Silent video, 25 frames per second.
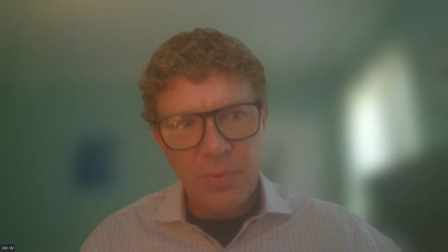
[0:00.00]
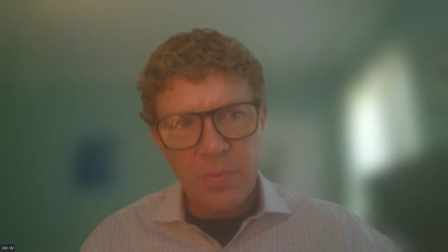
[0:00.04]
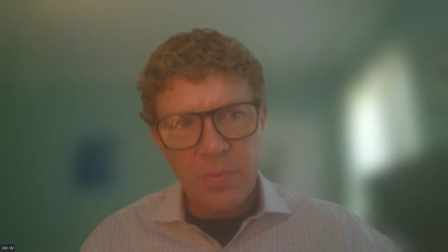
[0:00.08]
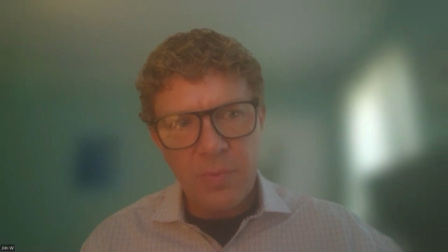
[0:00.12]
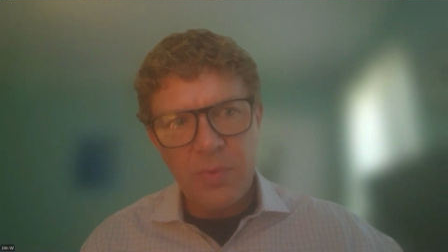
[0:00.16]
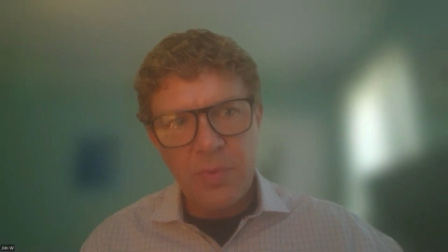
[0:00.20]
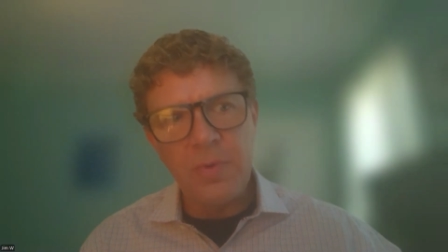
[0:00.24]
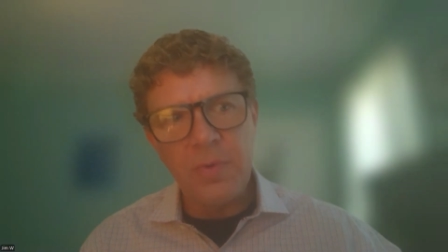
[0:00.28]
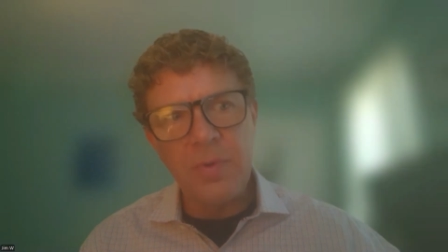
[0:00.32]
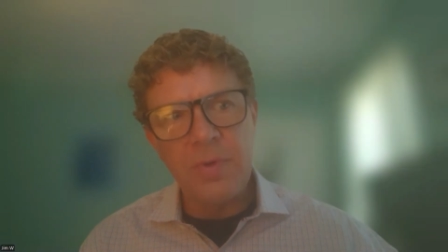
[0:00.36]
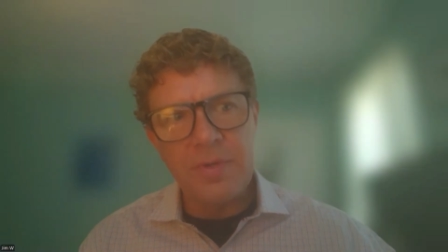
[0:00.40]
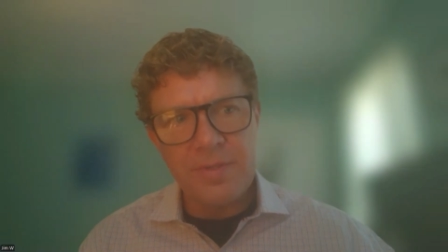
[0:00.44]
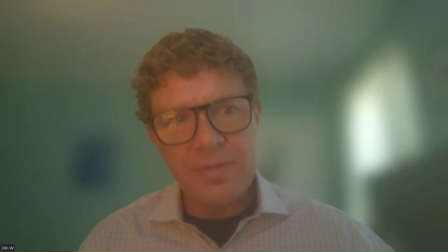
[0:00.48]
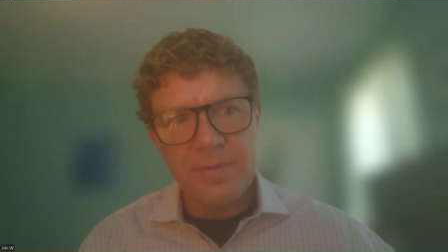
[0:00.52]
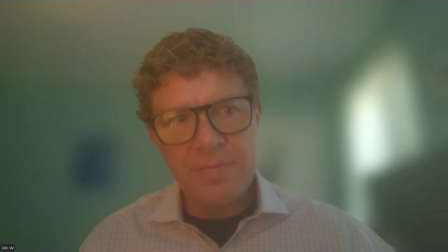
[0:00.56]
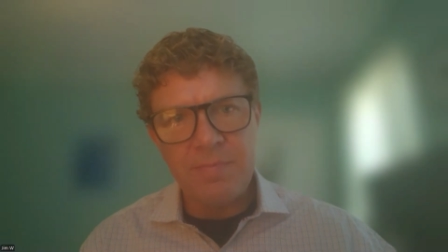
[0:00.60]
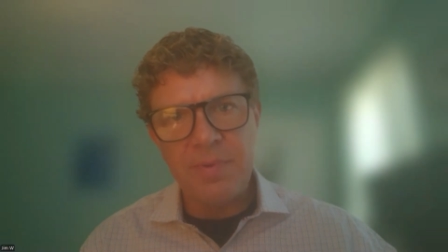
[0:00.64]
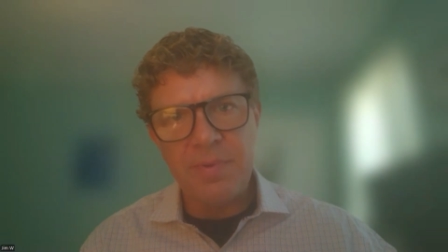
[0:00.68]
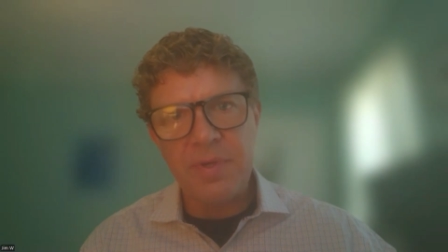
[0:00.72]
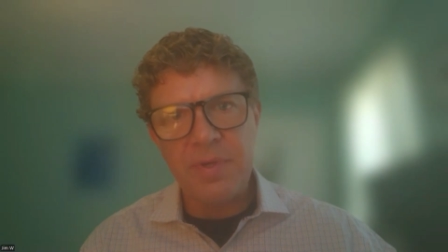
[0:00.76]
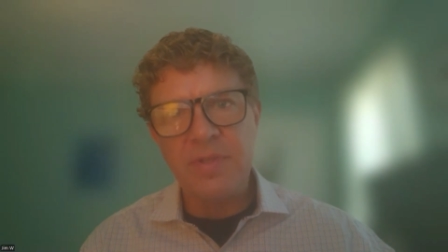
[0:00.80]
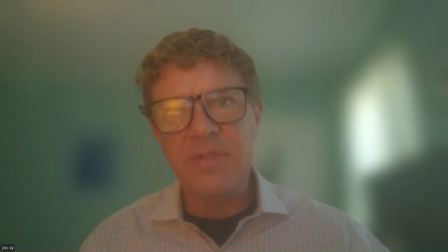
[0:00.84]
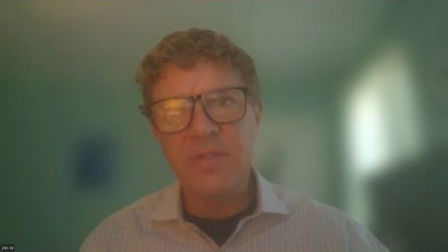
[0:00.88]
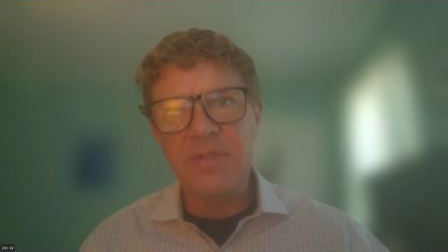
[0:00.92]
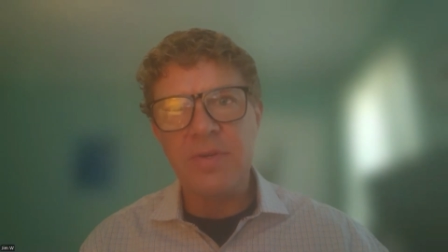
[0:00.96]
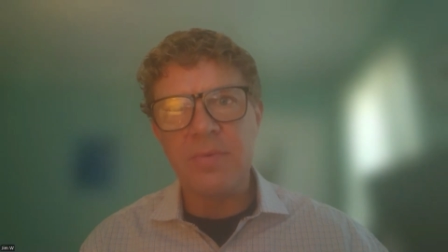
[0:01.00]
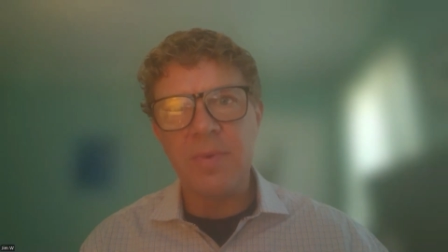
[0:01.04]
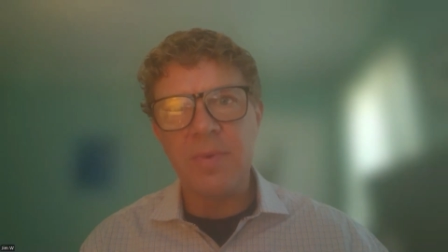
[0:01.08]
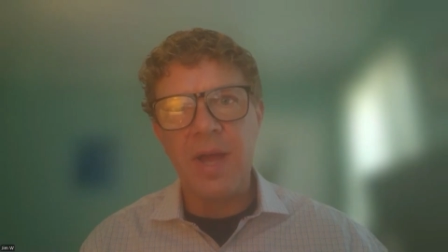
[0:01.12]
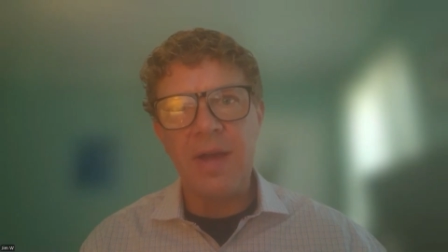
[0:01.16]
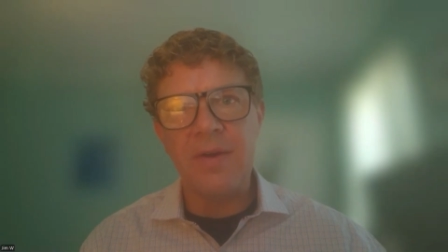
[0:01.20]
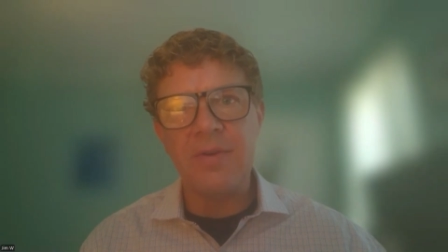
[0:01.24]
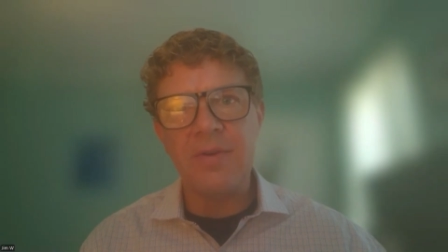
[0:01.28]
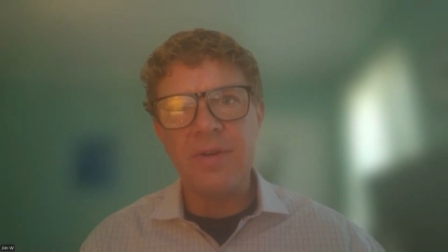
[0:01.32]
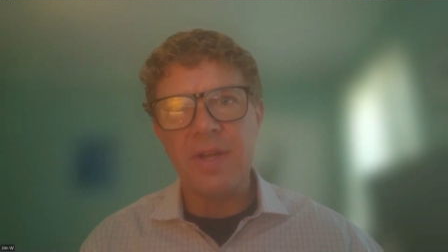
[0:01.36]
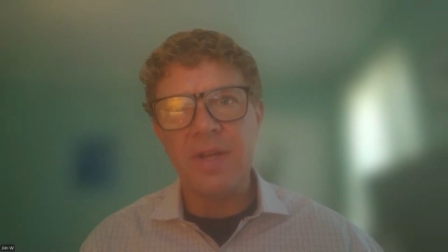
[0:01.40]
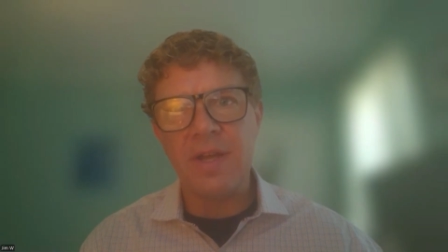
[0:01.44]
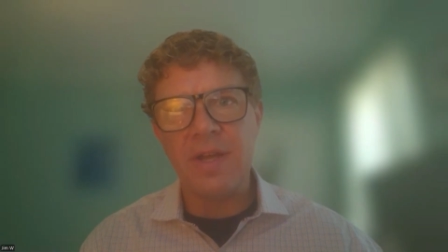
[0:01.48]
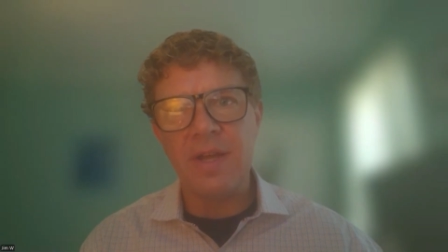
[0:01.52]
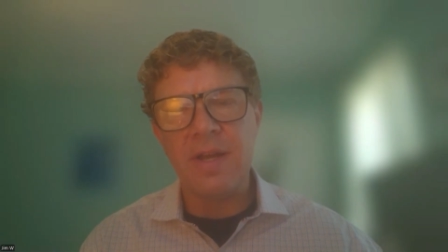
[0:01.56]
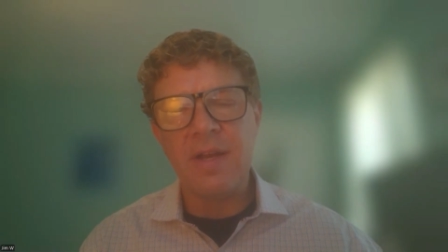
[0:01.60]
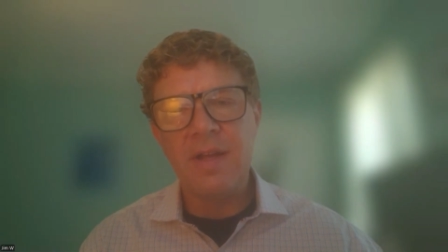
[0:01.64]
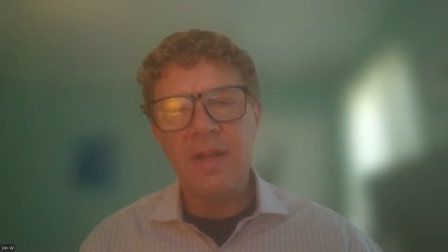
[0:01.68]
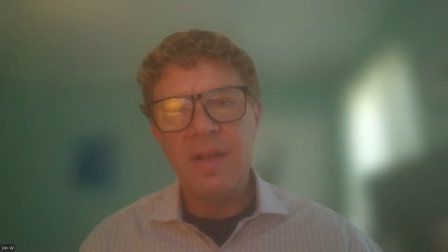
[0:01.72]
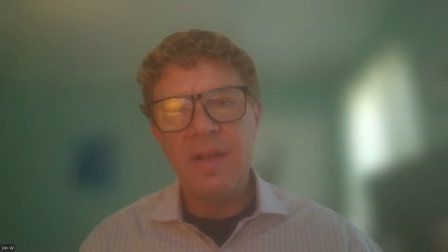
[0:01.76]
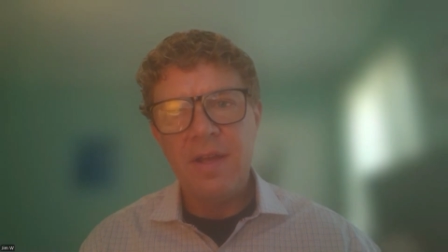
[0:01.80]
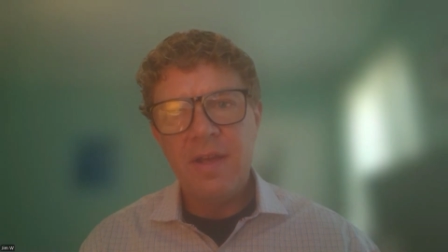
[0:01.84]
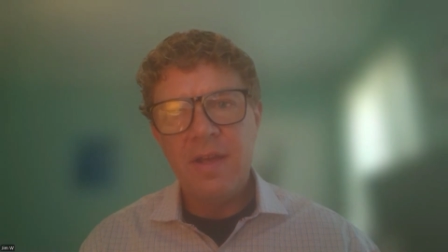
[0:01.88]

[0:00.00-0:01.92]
rules built around it